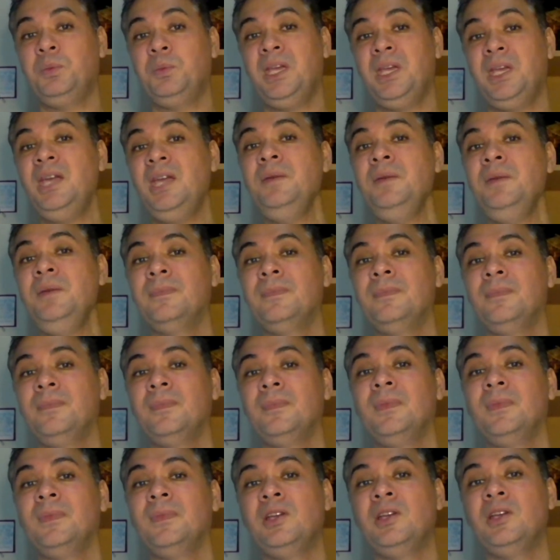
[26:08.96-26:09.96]
Okay,
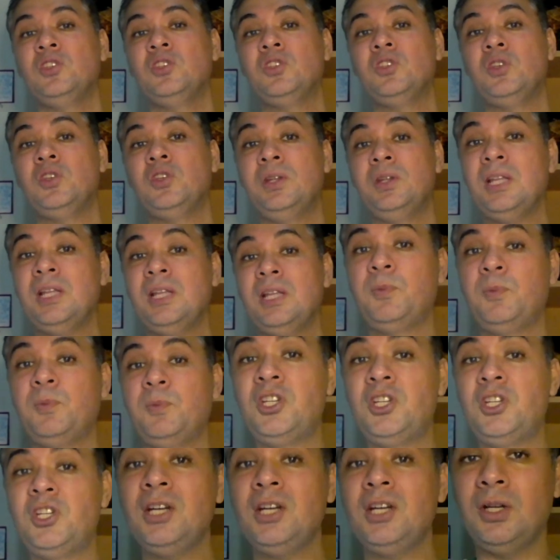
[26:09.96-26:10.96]
so that's
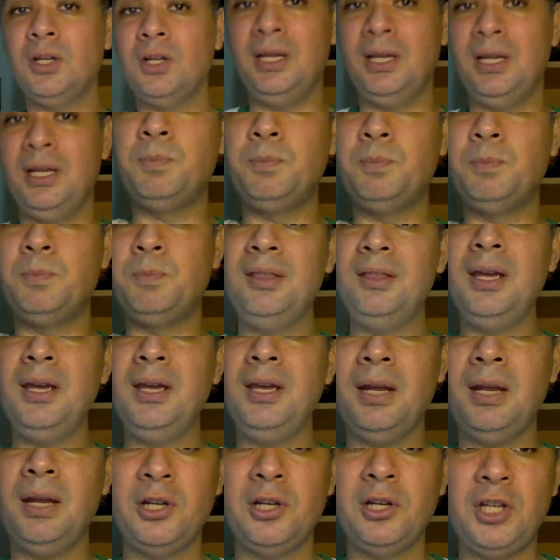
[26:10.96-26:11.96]
projection, that's
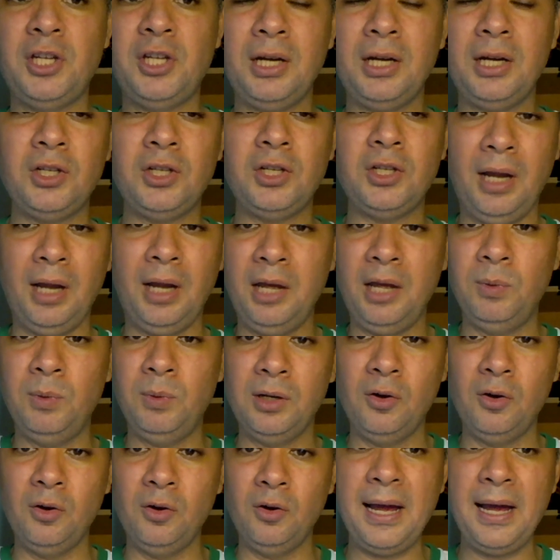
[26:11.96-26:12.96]
breathing and projection.
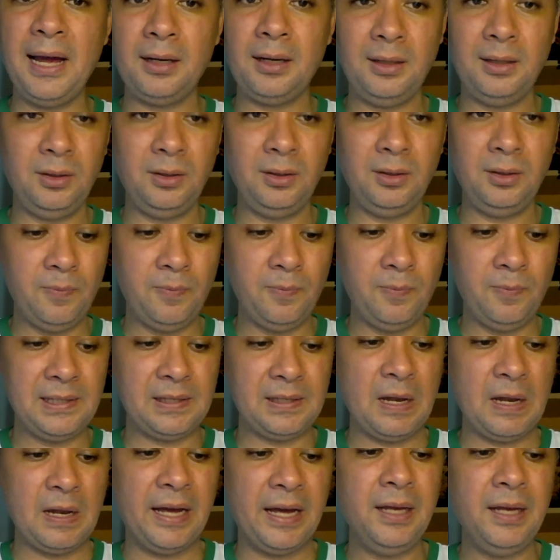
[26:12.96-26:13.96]
I will go back now to
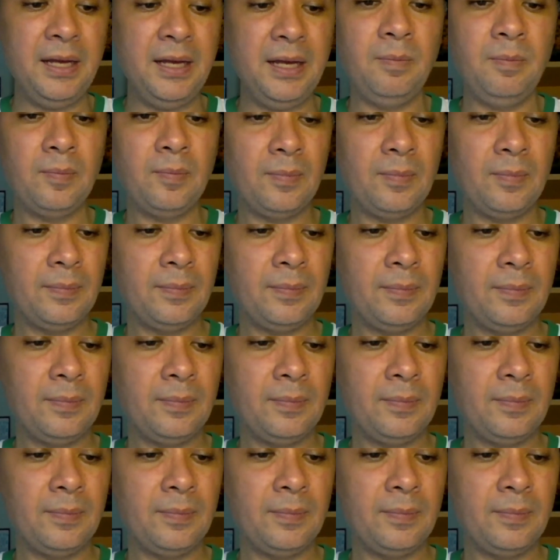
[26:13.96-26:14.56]
my slide